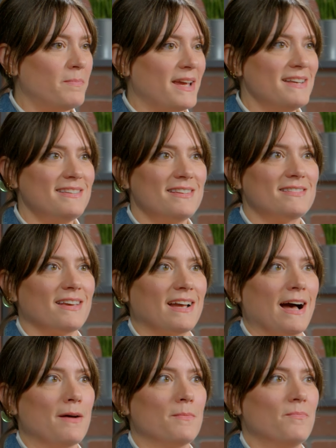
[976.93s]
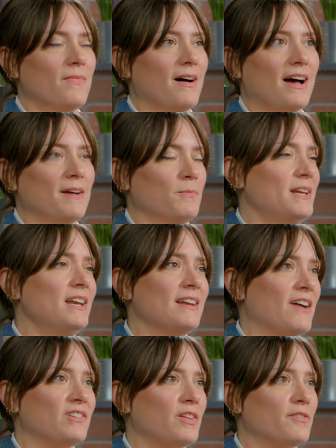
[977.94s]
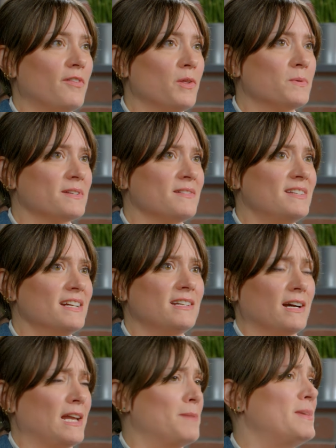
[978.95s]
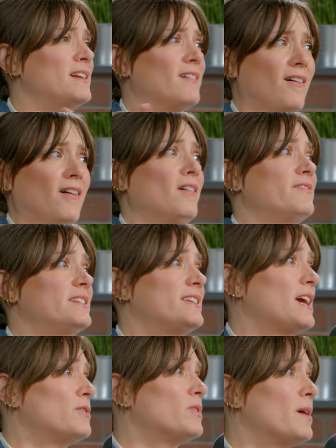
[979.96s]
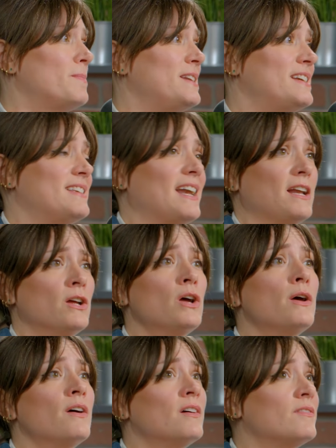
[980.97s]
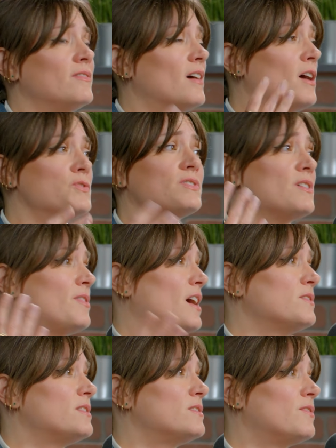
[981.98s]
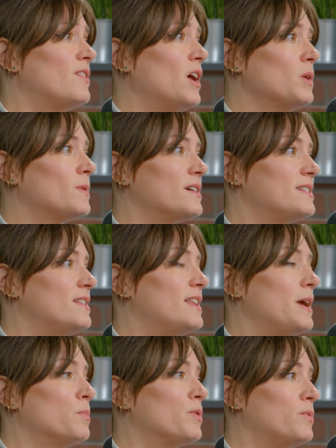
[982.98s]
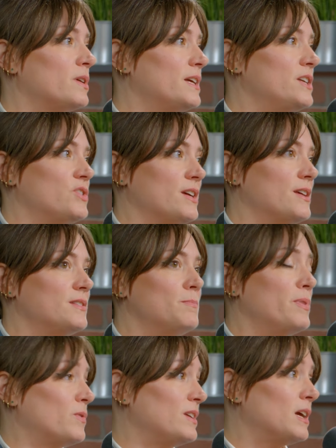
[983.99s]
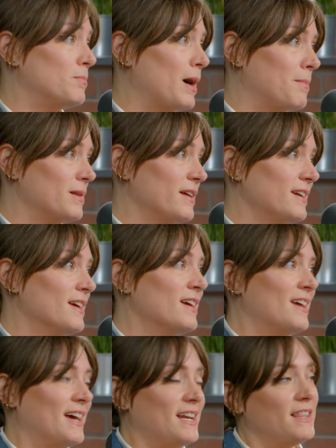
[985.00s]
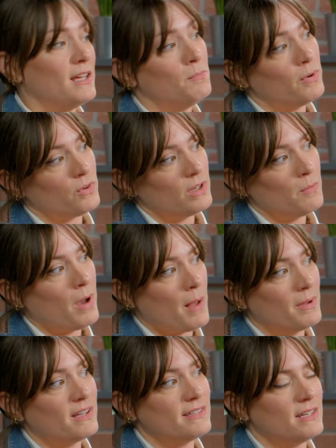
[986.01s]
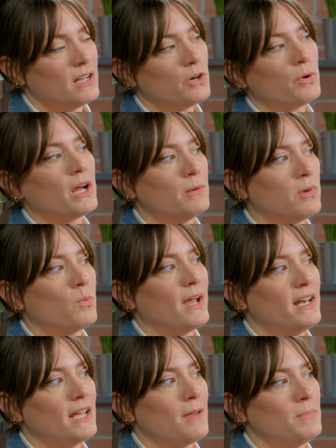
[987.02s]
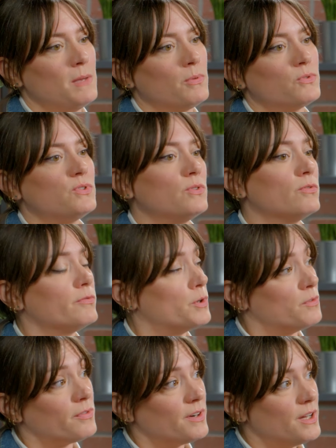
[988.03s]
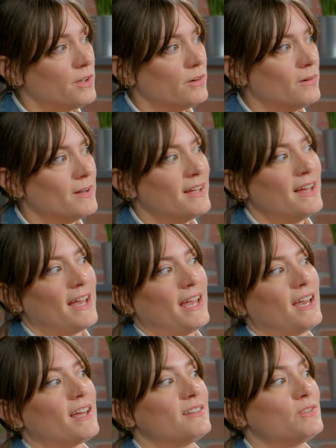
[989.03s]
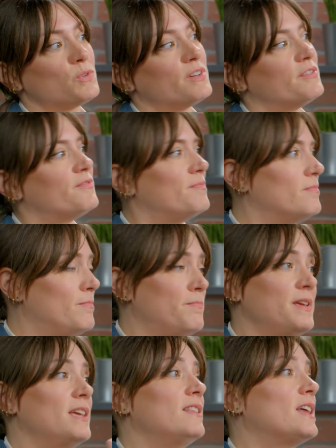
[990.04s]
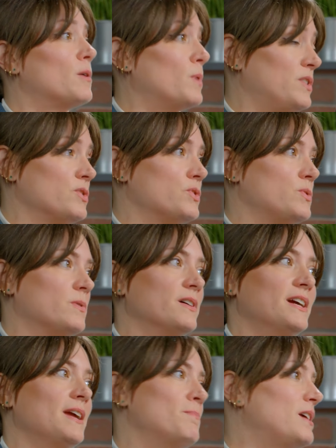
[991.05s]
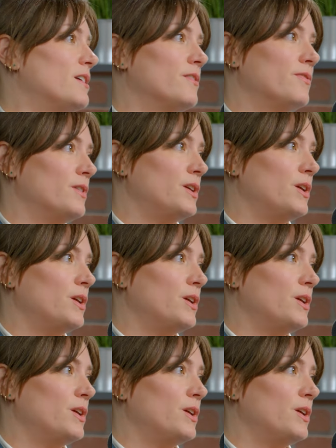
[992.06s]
bases. Like we didn't have a lot of followers on TikTok, and I'd be in awe of these candle companies that had hundreds of thousands of followers, and they were really just building in public. And I think building in public is an incredible way to get people to root for you and sort of be there with your story and be there for